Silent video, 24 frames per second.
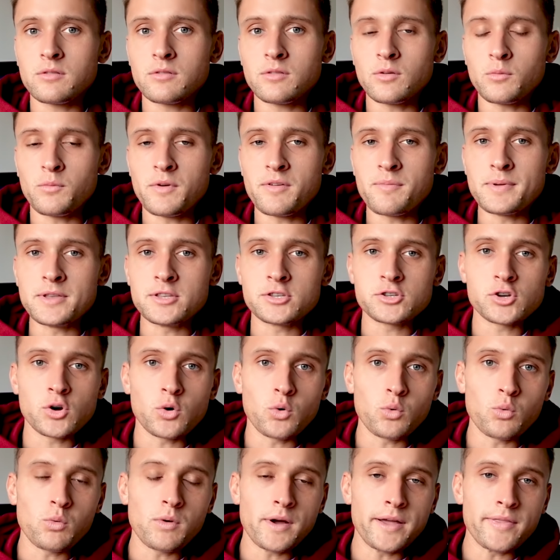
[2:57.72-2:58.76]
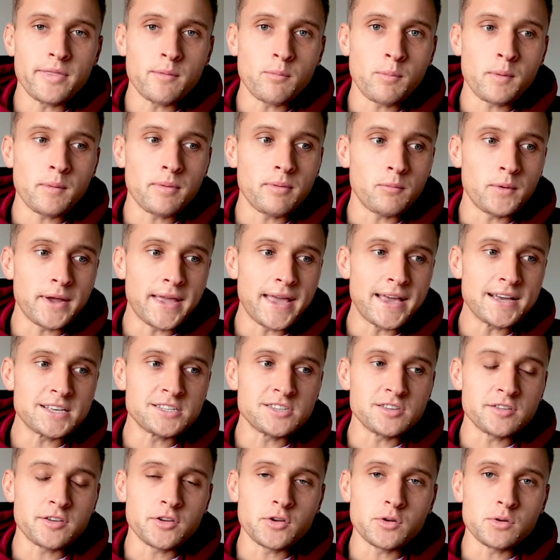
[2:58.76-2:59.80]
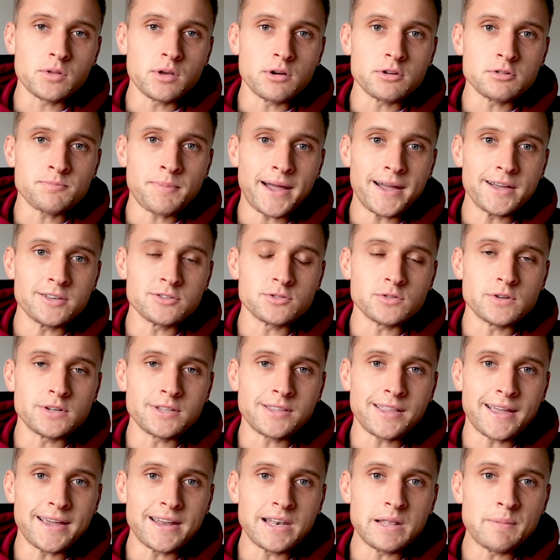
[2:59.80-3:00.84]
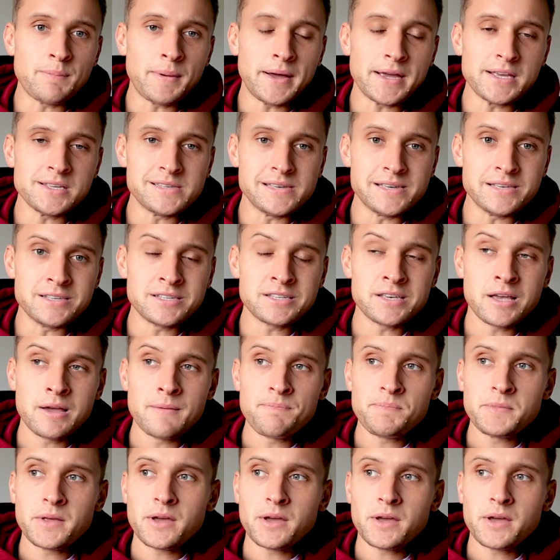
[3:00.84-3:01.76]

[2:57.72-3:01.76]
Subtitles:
that we've been taught, and we execute those patterns on a daily basis.